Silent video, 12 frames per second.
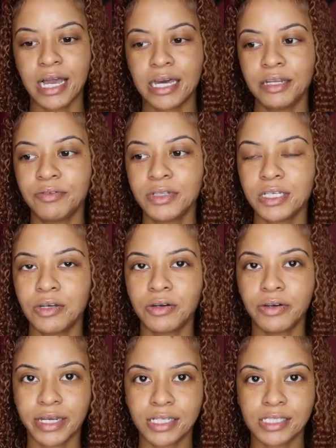I didn't really go
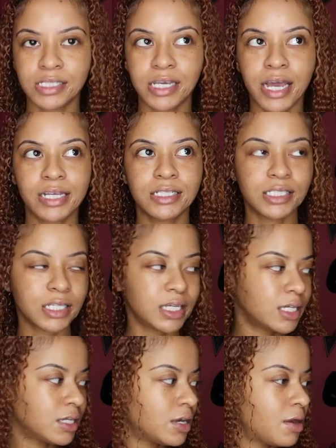crazy. I
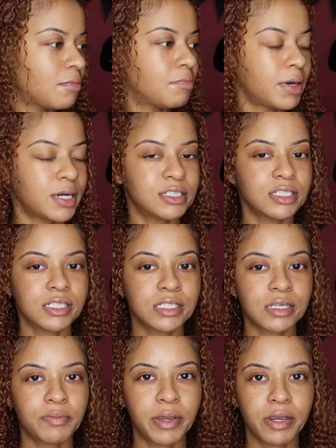did purchase
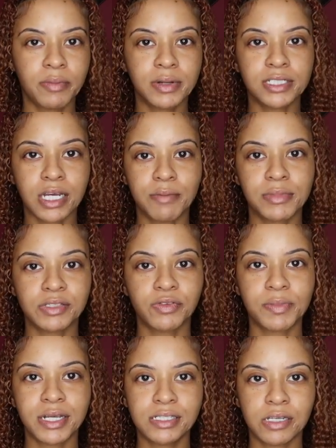a pair of pajamas for
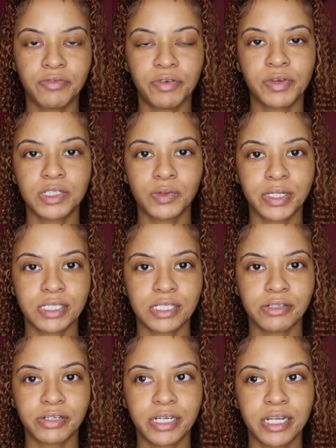myself from Victoria's
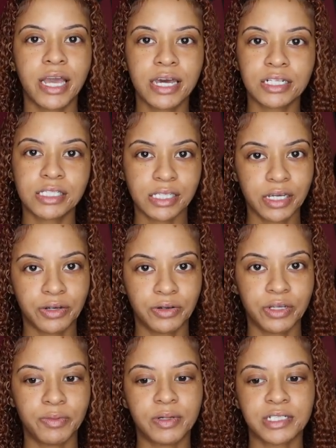Secret. They had a sale.
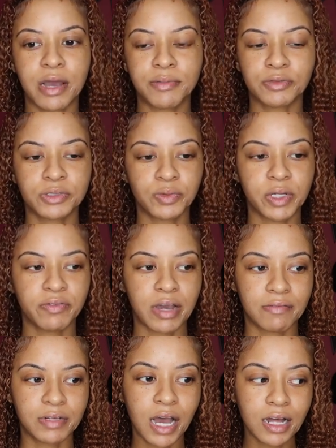Their pajamas were
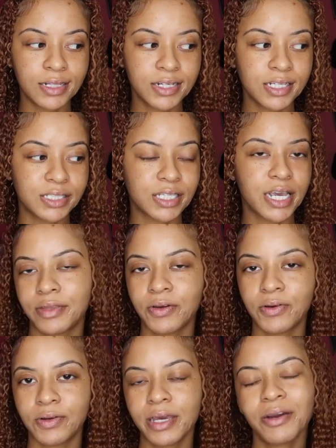$25.
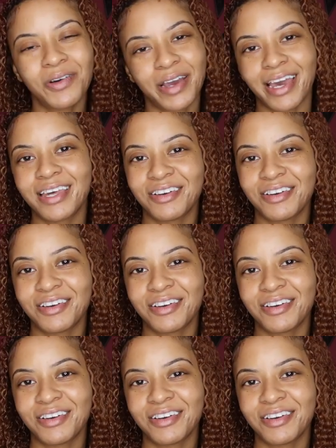They're okay.